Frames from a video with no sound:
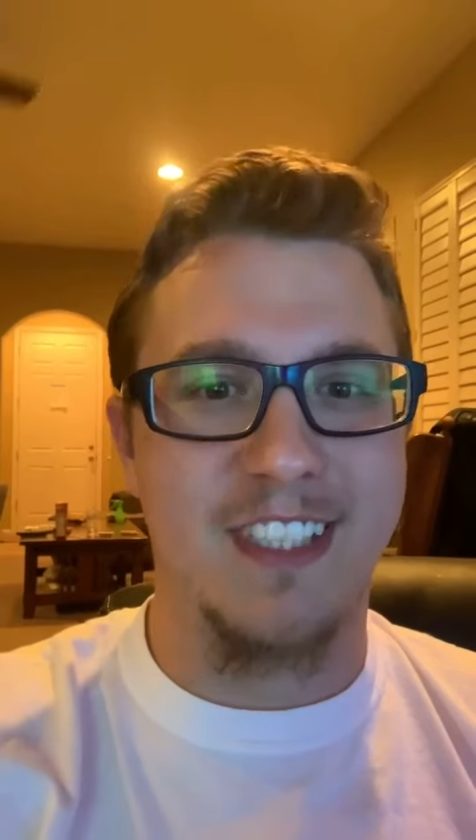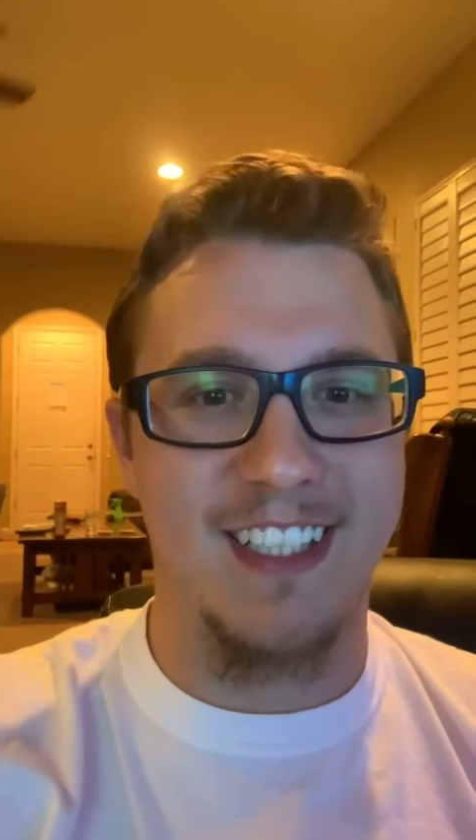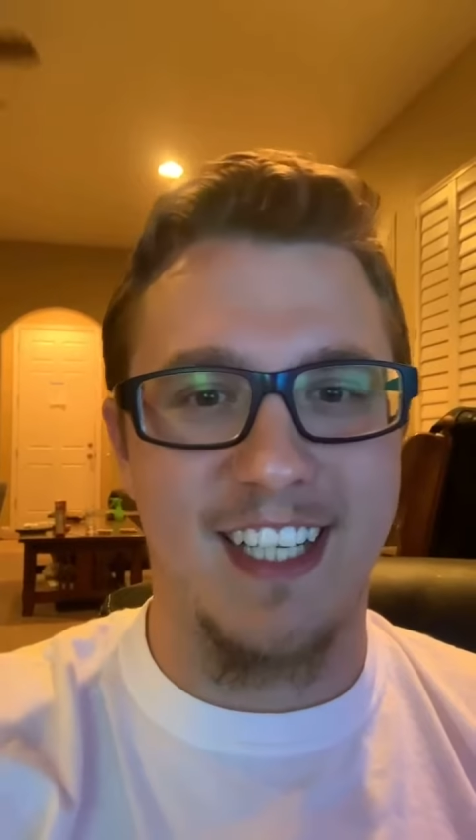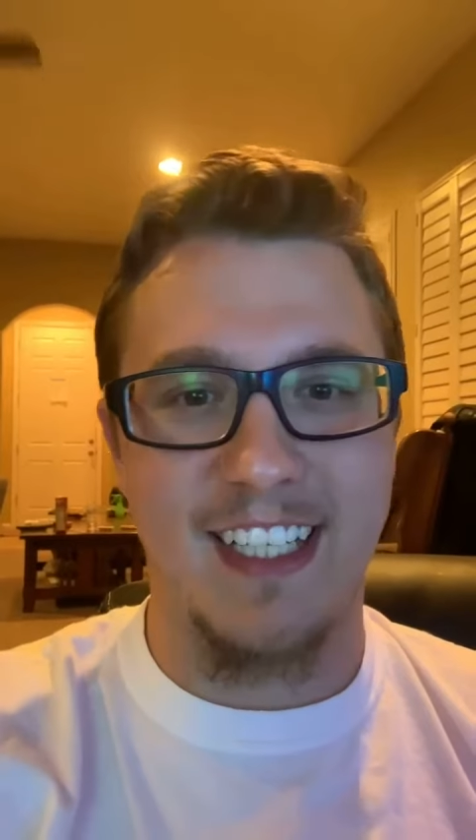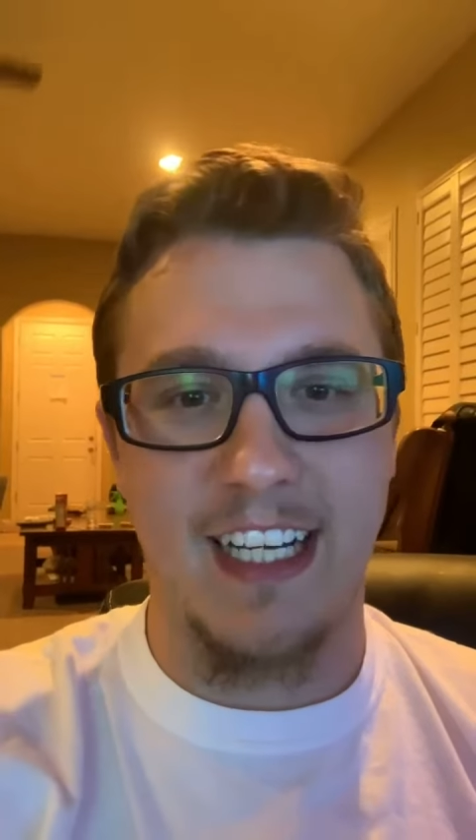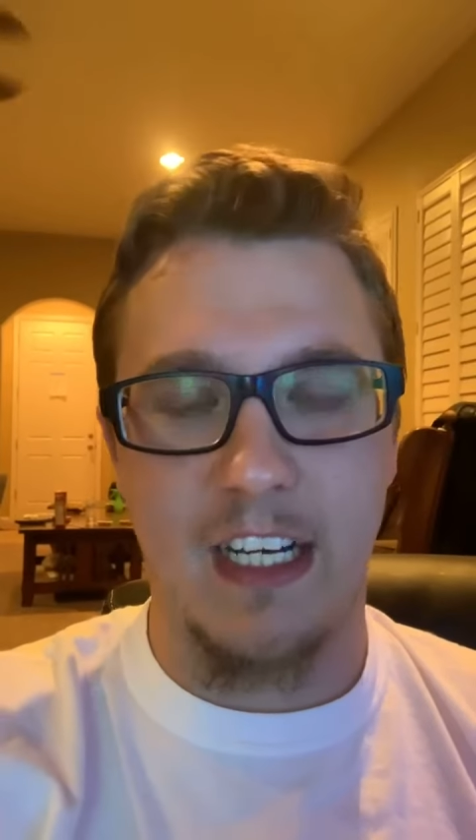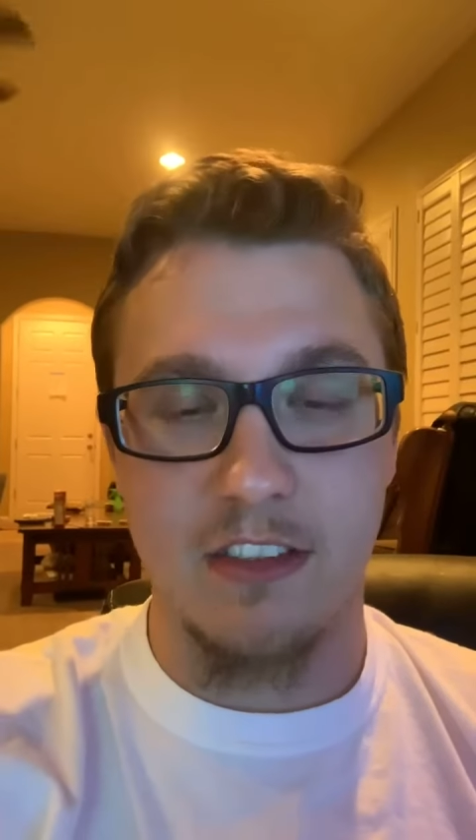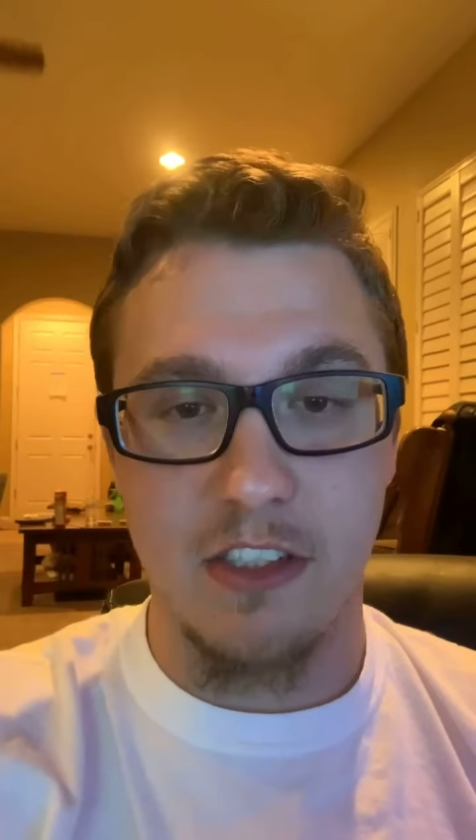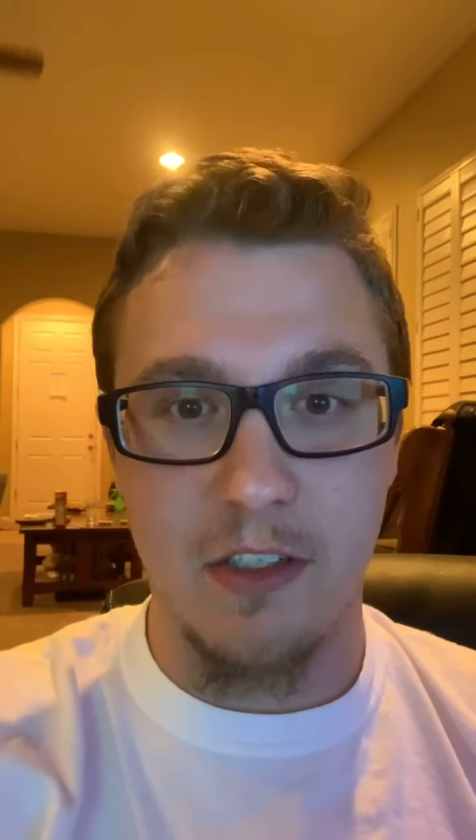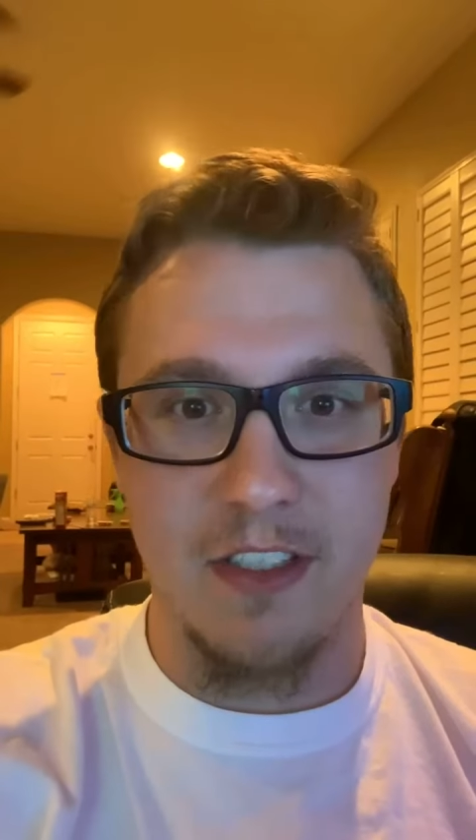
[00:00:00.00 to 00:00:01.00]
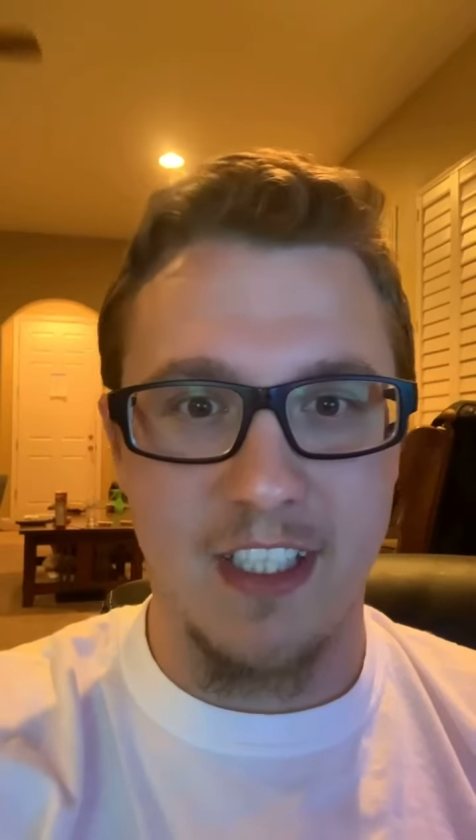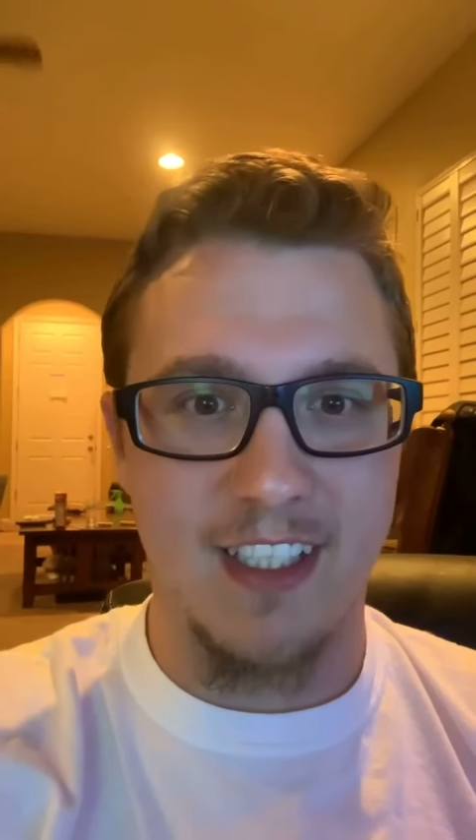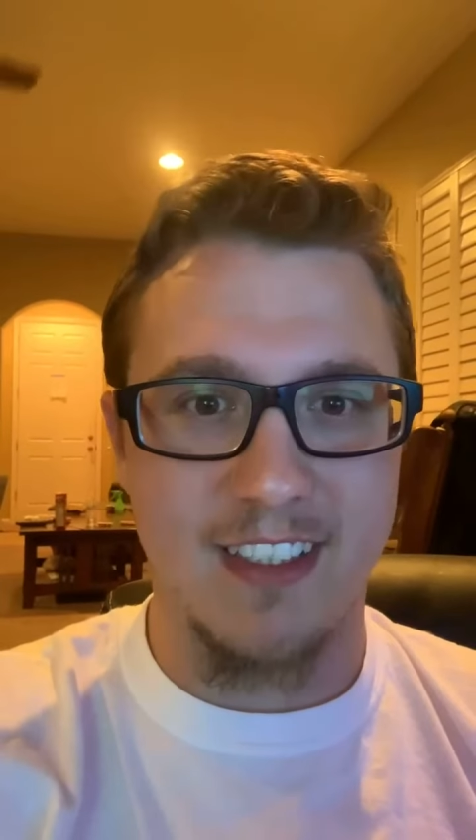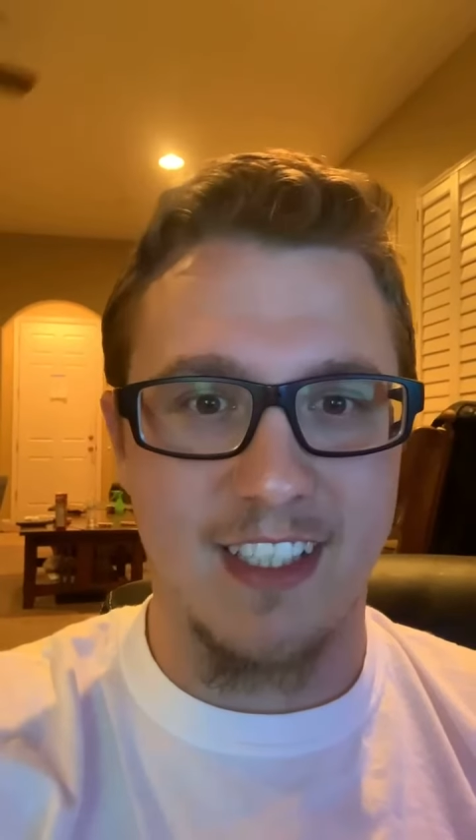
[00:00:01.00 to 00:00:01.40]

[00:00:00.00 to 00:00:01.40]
to like Arizona,